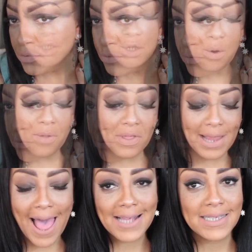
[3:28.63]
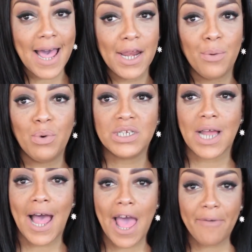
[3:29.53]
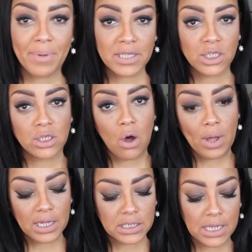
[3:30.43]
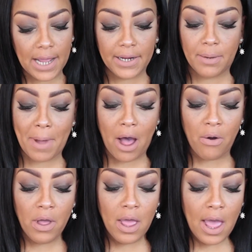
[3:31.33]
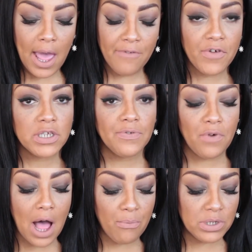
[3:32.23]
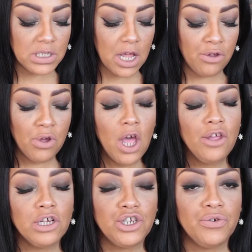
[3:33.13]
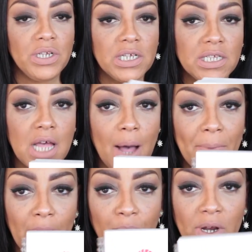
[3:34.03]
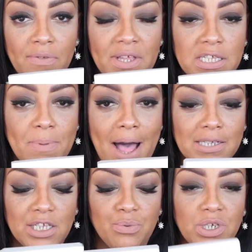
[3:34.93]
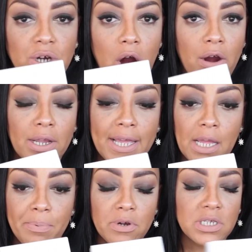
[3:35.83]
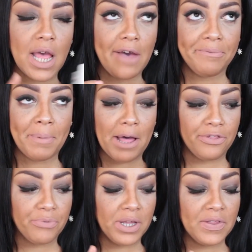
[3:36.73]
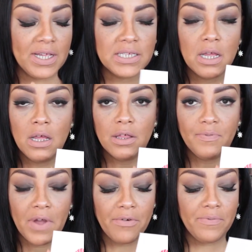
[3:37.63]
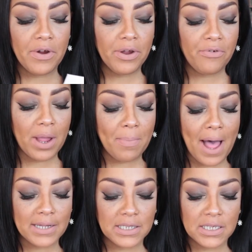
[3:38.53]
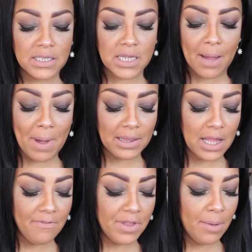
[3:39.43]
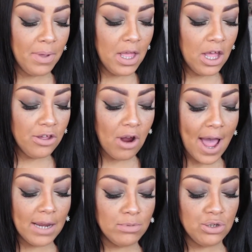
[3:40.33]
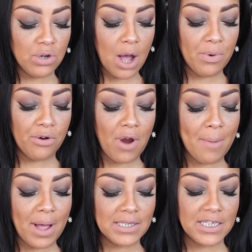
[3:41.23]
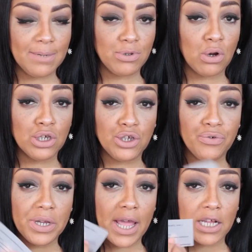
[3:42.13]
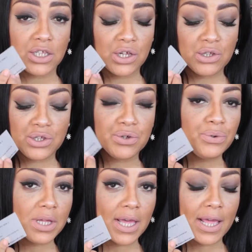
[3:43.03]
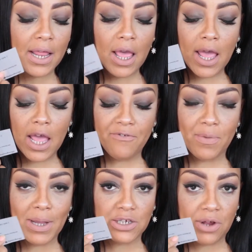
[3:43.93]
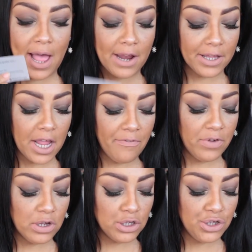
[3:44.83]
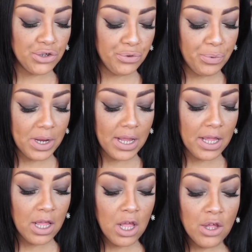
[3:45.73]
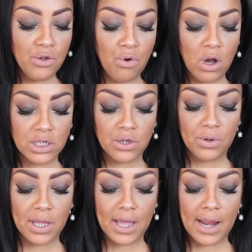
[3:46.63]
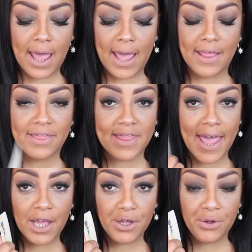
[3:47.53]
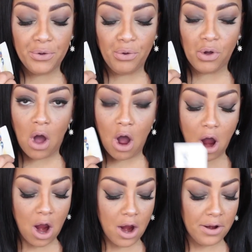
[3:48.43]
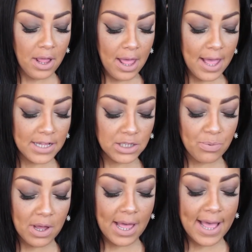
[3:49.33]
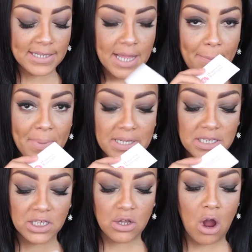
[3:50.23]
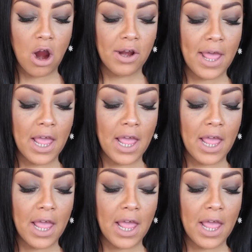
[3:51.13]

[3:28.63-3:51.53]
So the last item, which I have been so excited about, and first of all, I will tell you, your jewelry does come in one of these boxes, which are keepers. I have about three of these. Very, very great boxes. Um, I love them. Your items do come with grandma's tips on jewelry care, so you do get information on how to care for your jewelry. You also get a thank you card, as well as a business card.